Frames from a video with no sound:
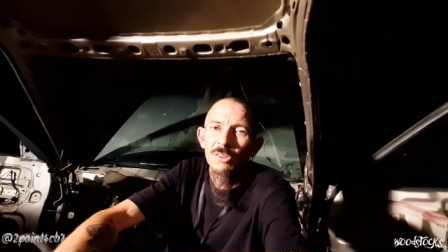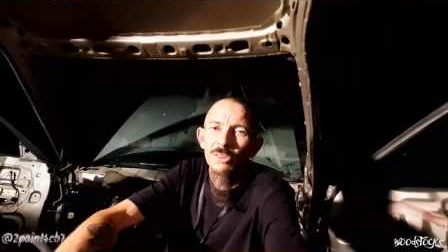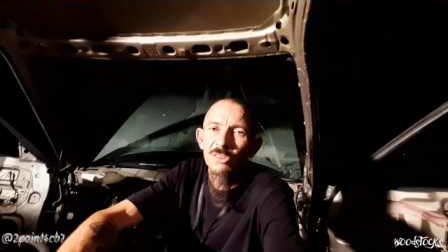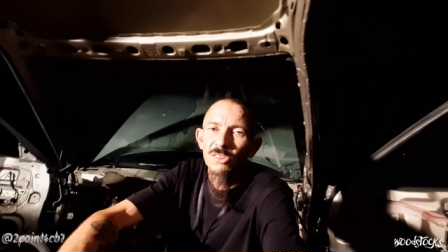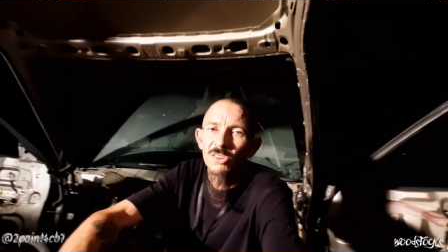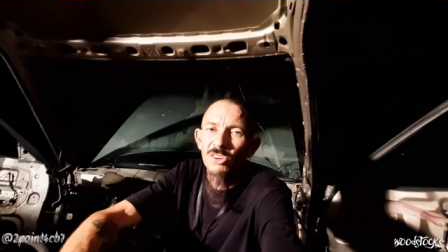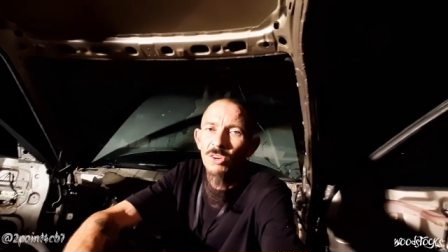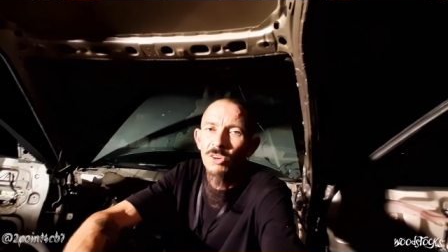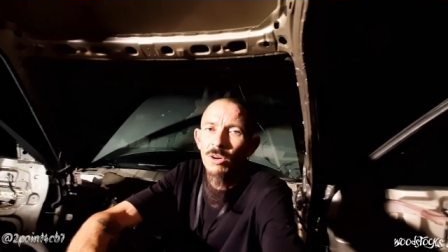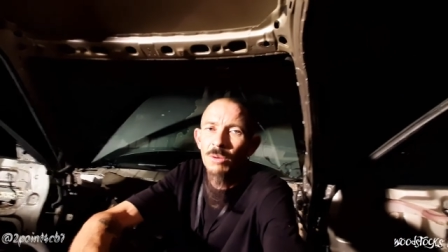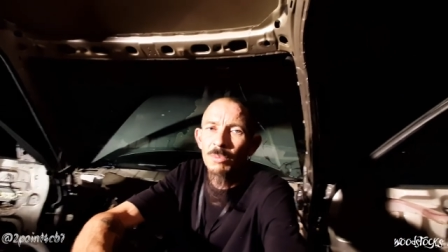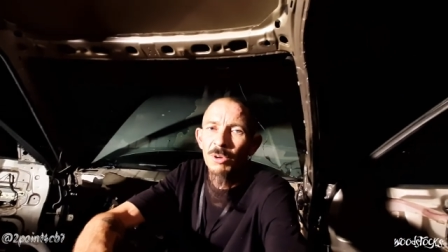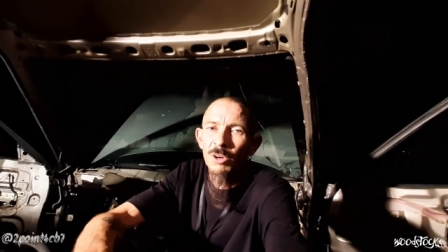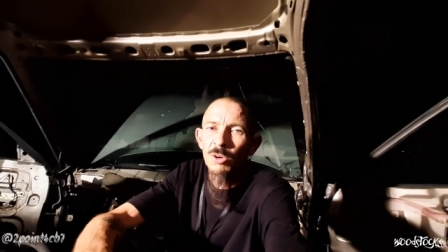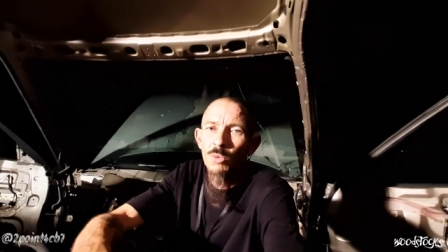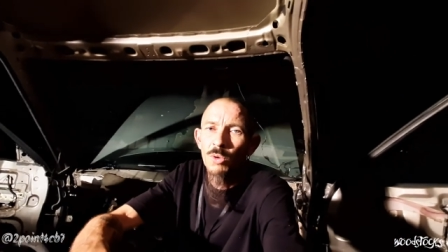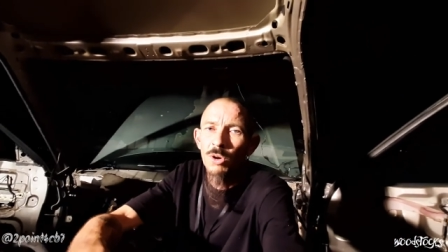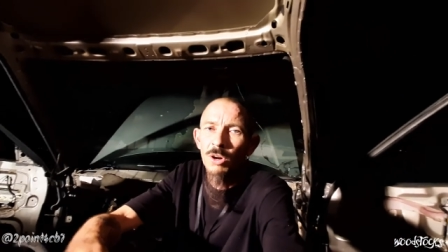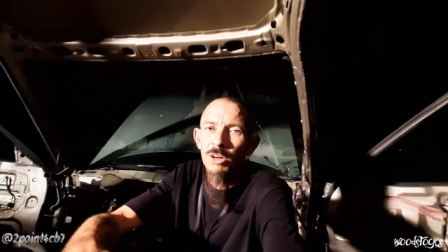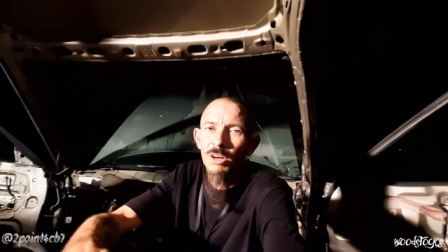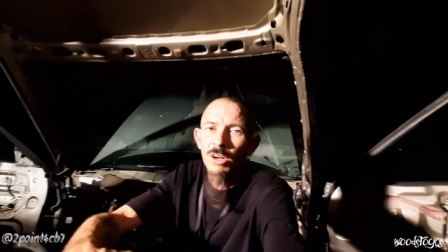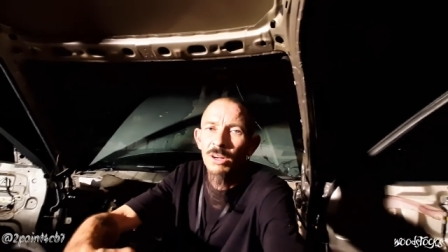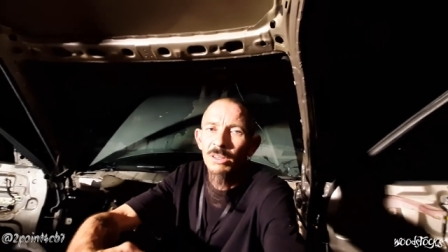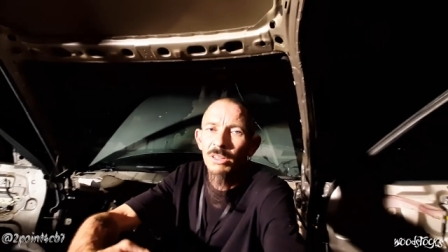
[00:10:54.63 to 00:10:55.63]
So I'm gonna
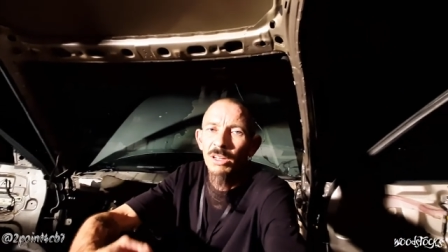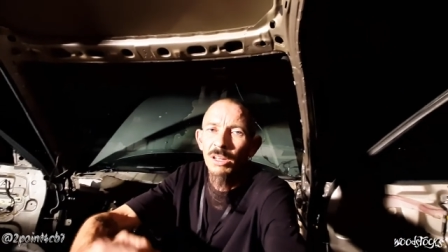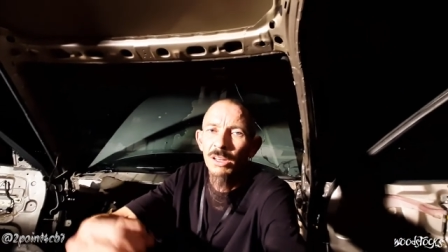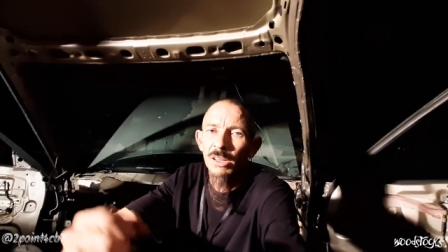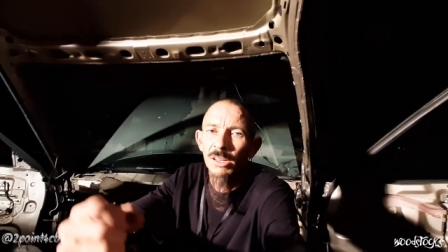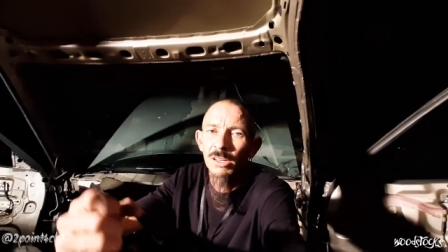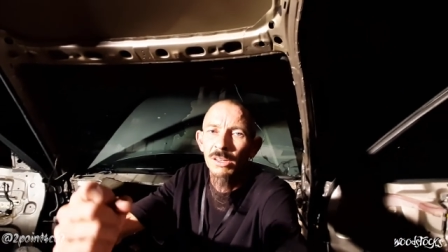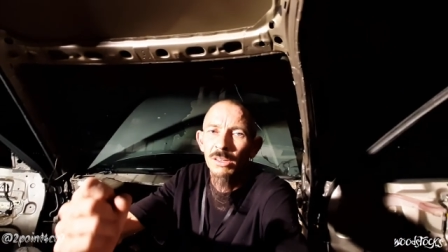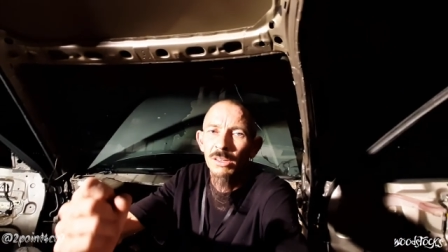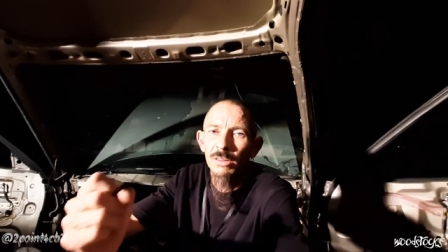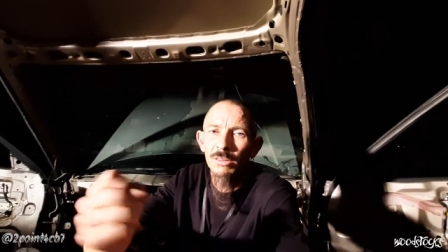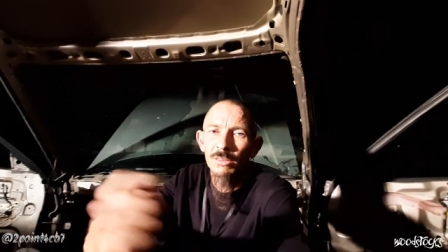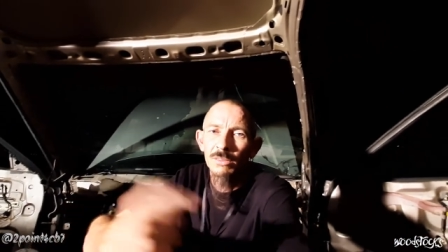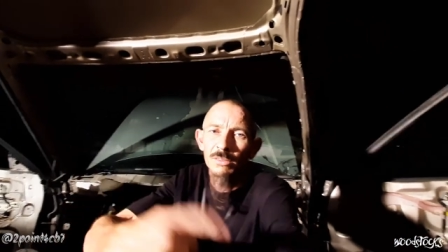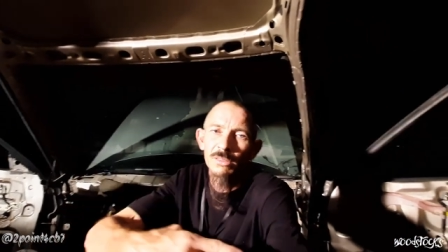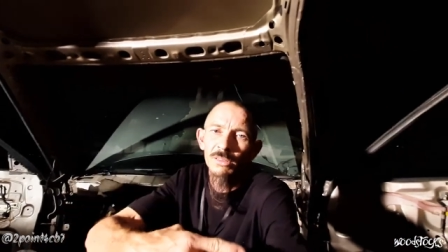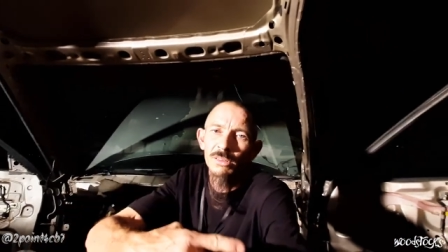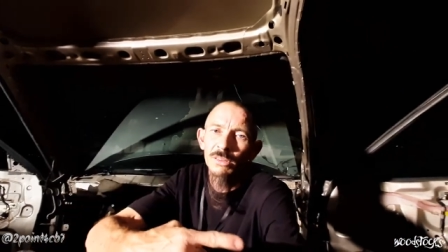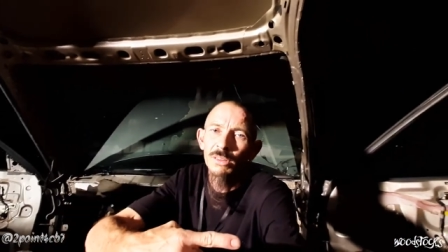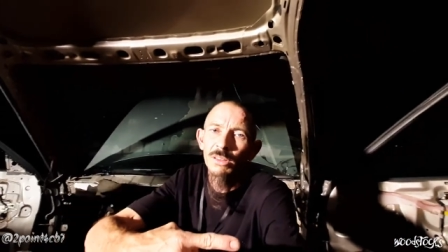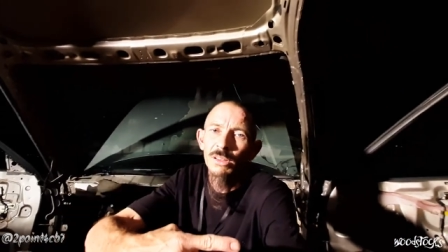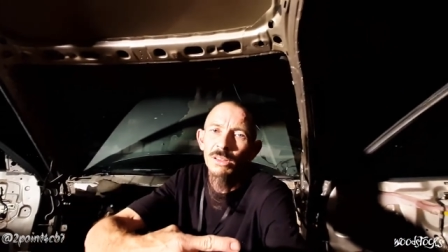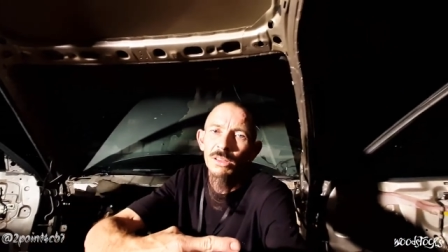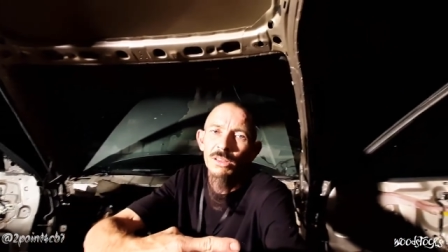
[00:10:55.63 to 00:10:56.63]
work on getting
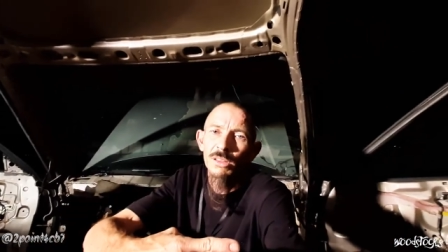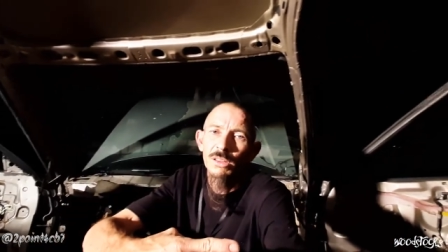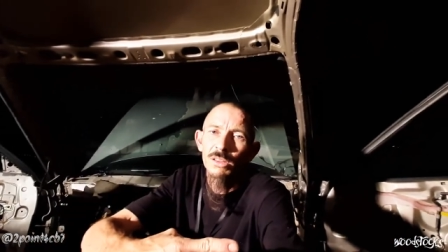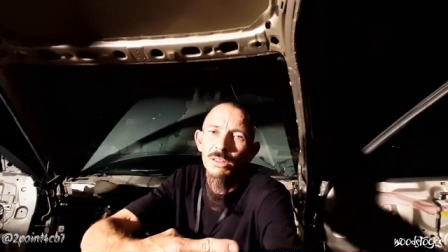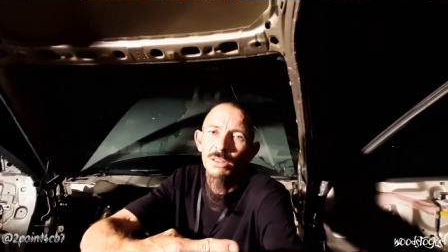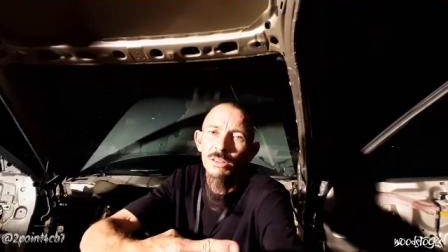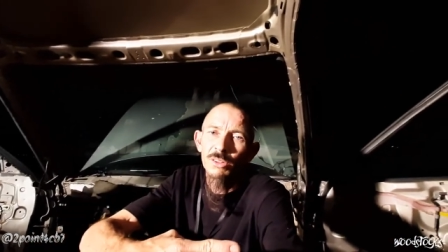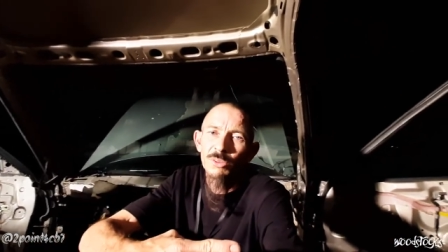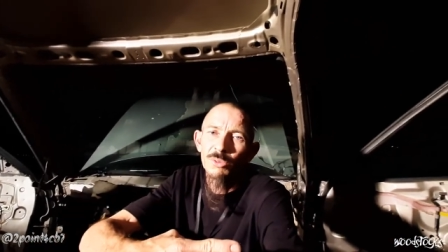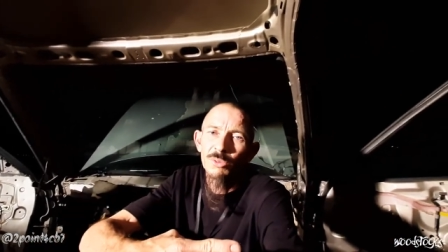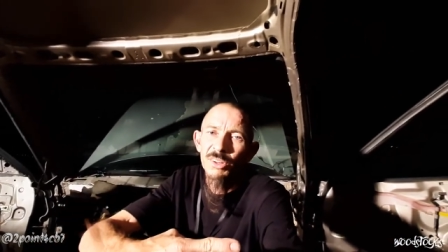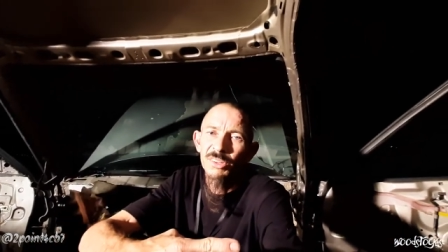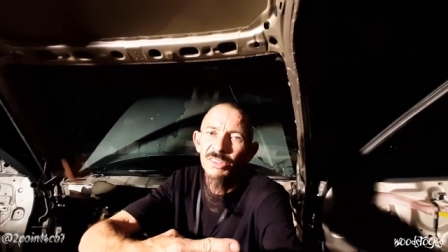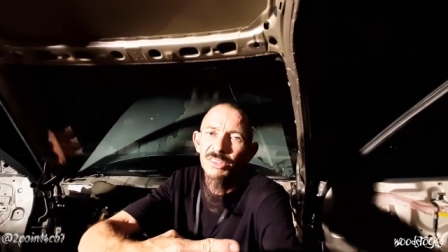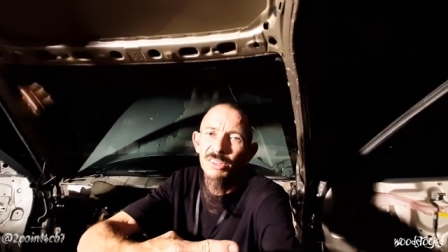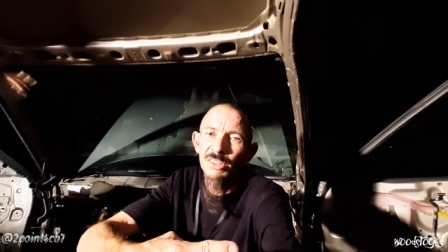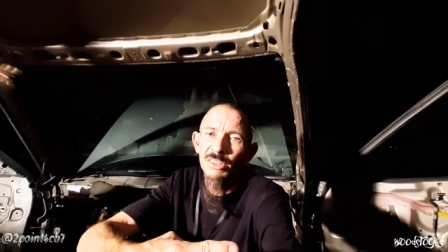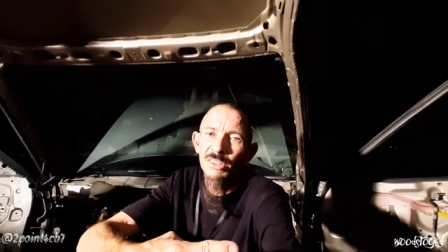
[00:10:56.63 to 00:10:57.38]
the rest of